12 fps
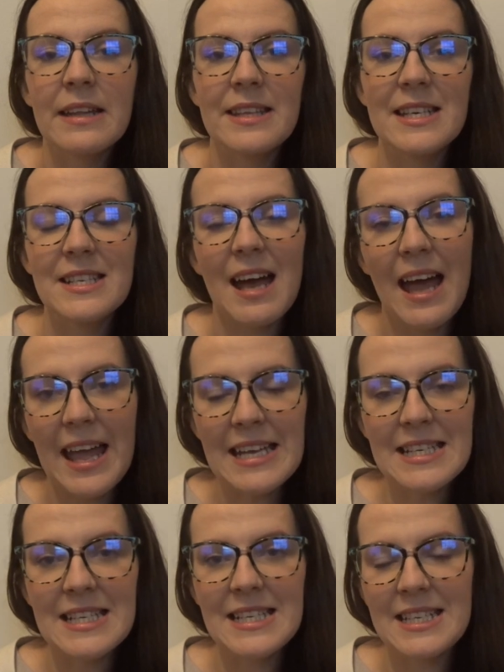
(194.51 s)
These are
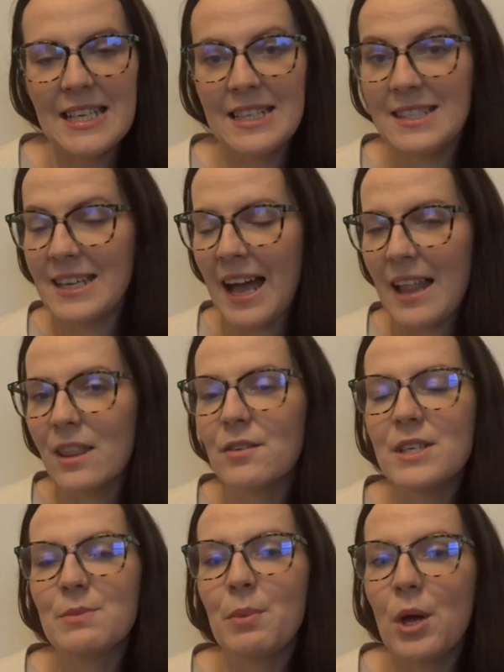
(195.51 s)
86
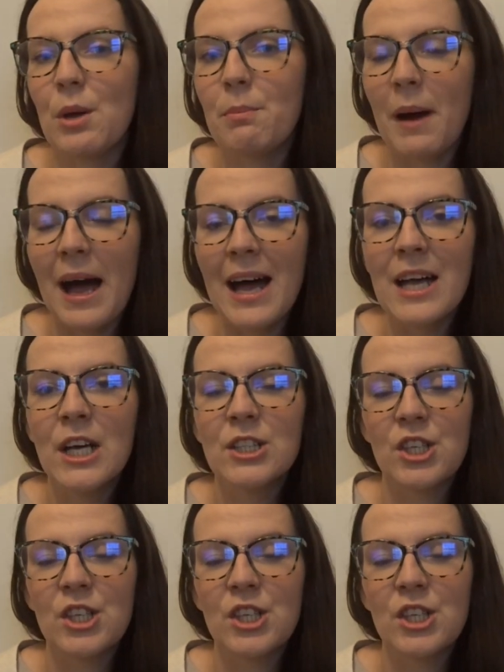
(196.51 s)
calories per bar,